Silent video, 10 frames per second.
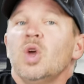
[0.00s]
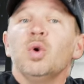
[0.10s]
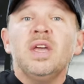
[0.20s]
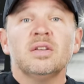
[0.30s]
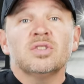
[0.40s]

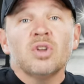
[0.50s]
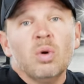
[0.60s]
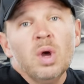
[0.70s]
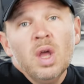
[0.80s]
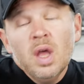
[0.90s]
Okay,
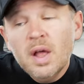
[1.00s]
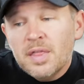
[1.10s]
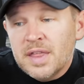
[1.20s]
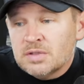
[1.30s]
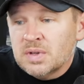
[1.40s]
so
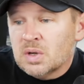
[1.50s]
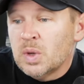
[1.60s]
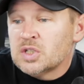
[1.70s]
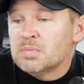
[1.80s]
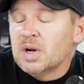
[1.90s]
thanks for your
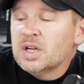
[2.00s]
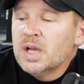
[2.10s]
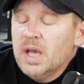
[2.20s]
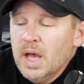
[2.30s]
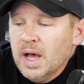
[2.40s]
question, Mark.
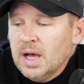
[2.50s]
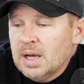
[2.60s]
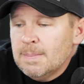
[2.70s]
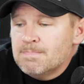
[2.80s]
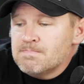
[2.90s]

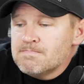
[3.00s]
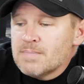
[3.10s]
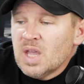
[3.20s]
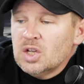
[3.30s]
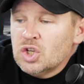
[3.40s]
Um,
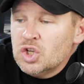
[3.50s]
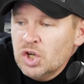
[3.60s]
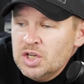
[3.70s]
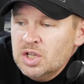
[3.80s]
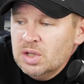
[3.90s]

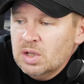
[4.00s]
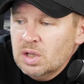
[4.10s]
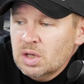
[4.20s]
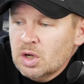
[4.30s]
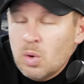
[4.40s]
good
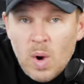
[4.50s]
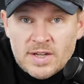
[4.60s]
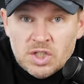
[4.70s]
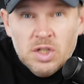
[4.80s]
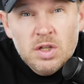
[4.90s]

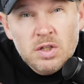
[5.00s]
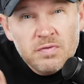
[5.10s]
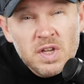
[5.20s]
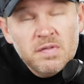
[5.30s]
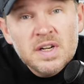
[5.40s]
question, and
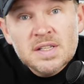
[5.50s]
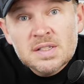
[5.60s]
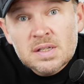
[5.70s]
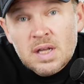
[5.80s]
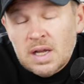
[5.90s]
you've given
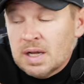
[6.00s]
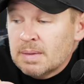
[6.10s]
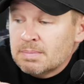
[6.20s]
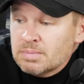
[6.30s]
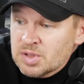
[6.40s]
us
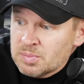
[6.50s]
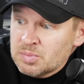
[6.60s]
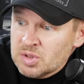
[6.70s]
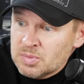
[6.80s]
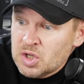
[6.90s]
um, some
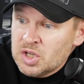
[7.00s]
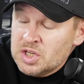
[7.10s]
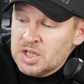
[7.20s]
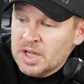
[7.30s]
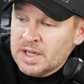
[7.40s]
some
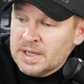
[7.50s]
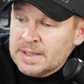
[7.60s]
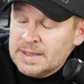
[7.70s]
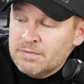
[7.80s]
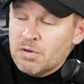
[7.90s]
good
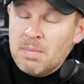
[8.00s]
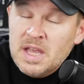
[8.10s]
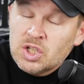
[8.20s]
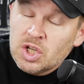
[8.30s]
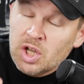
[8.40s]
uh,
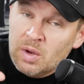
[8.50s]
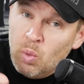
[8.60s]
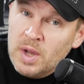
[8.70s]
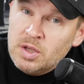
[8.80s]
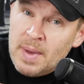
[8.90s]
information on
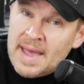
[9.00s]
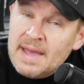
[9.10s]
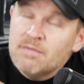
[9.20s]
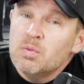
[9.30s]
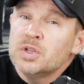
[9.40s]
what you
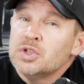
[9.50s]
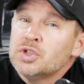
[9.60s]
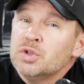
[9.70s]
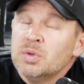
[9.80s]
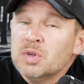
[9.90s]
have and what you're
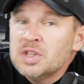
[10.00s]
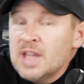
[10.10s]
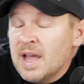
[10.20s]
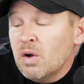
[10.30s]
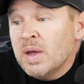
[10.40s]
shooting with
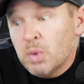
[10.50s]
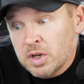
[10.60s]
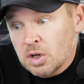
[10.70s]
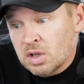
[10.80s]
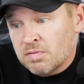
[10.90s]
now and what
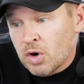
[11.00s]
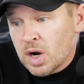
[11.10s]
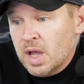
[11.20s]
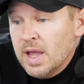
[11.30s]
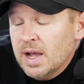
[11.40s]
you're looking for.
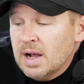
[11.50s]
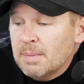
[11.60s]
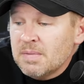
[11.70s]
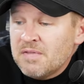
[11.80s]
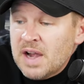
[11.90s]

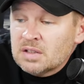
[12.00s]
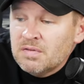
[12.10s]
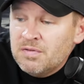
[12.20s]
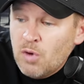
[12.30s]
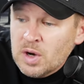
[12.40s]
Um, the fact
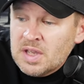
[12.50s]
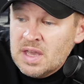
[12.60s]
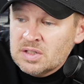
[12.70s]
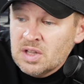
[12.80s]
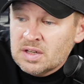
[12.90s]
that four
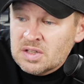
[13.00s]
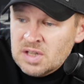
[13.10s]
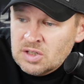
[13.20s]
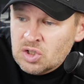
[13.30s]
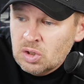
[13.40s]
K is not
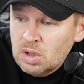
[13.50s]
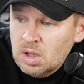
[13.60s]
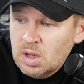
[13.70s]
essential,